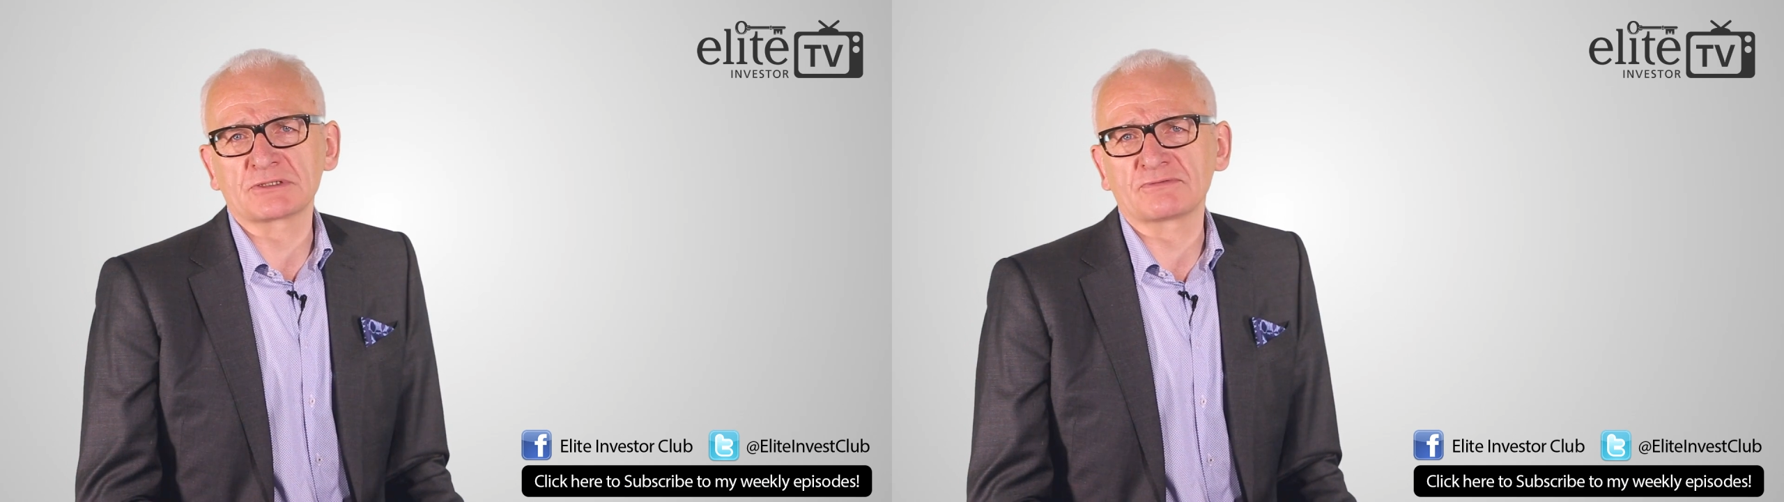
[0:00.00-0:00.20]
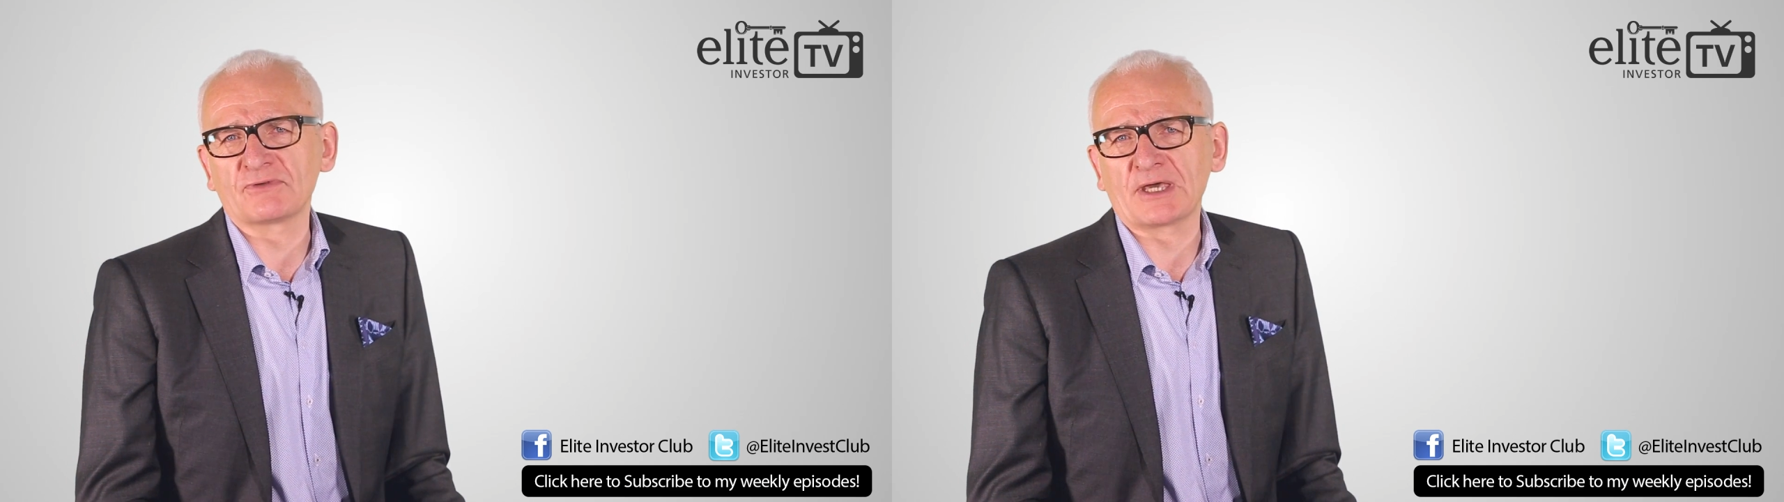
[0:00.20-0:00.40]

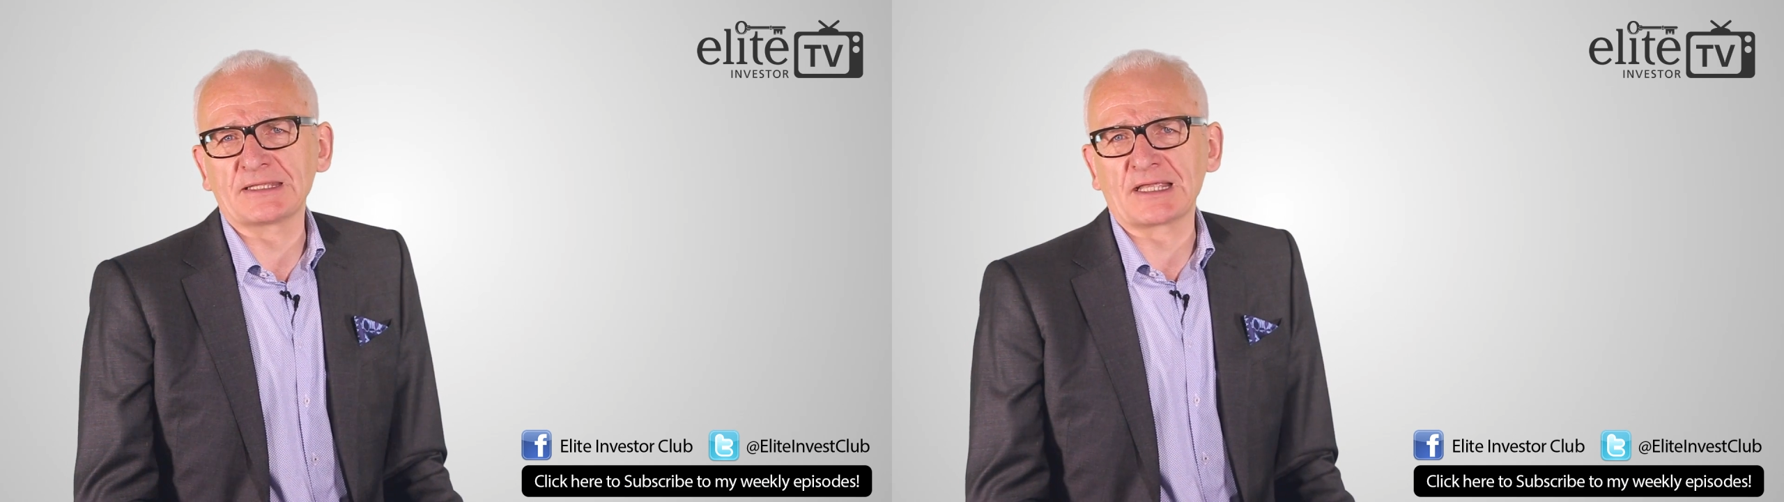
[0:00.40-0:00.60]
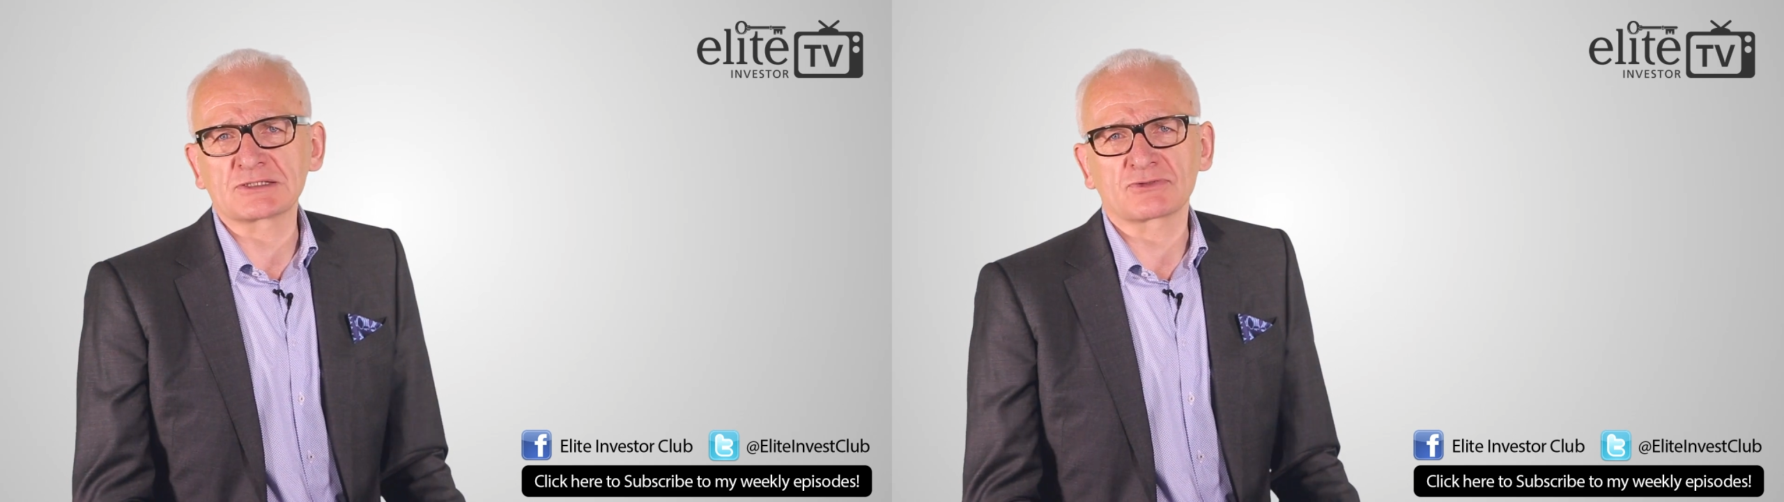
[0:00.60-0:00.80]
to
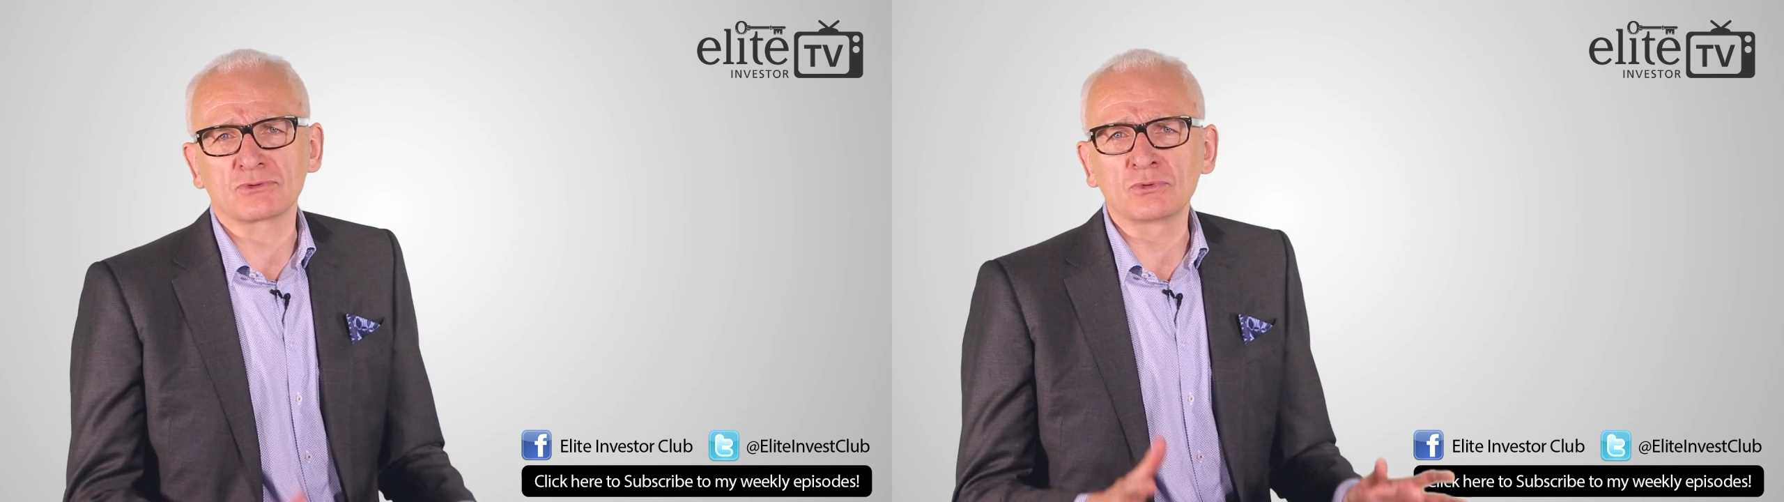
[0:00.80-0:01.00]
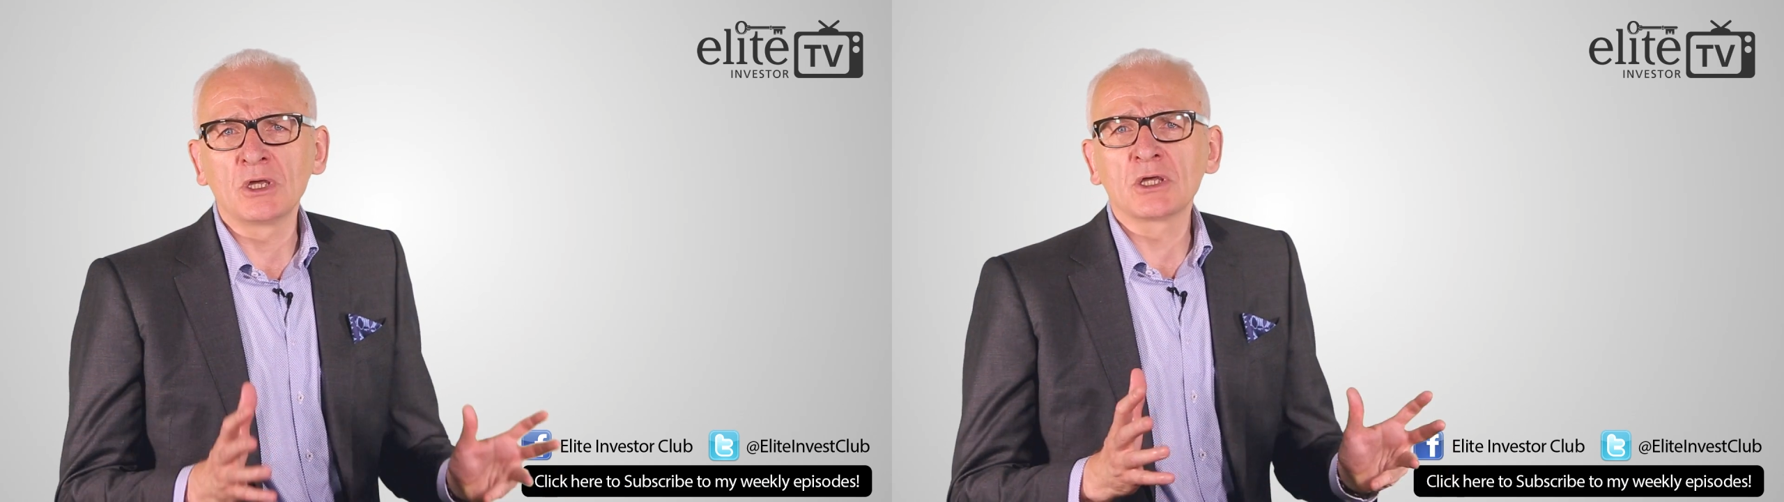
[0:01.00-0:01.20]
finance
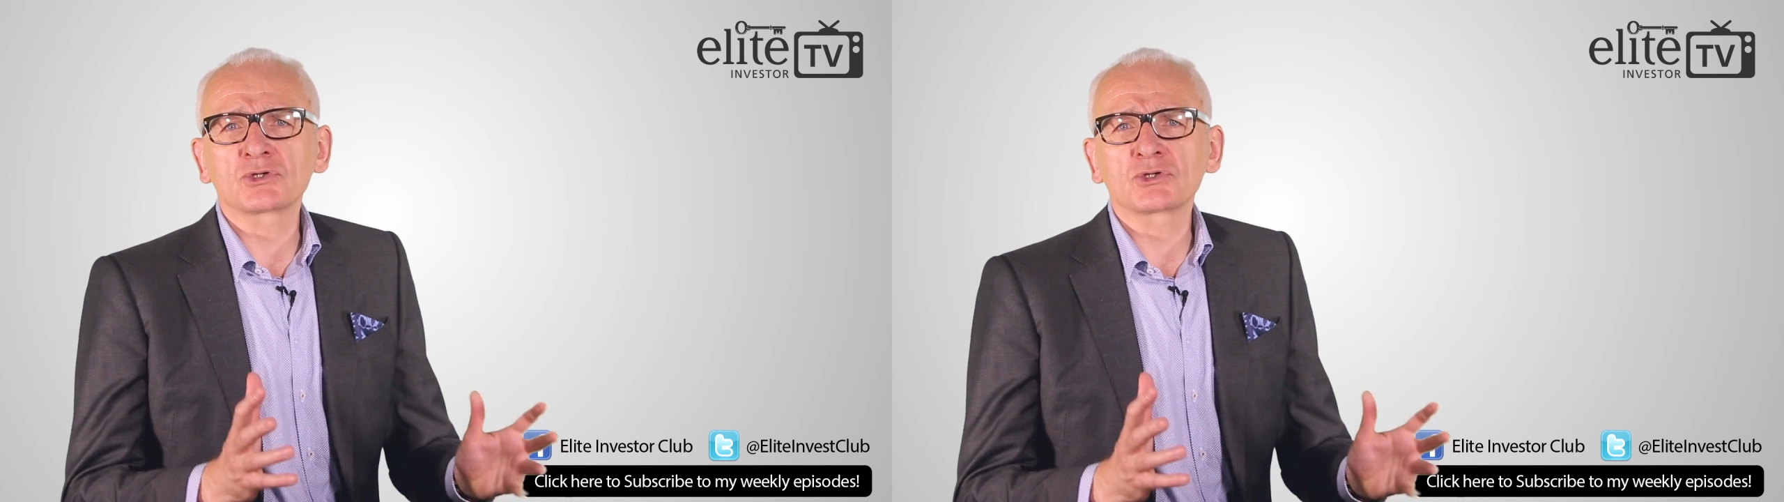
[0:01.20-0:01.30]
through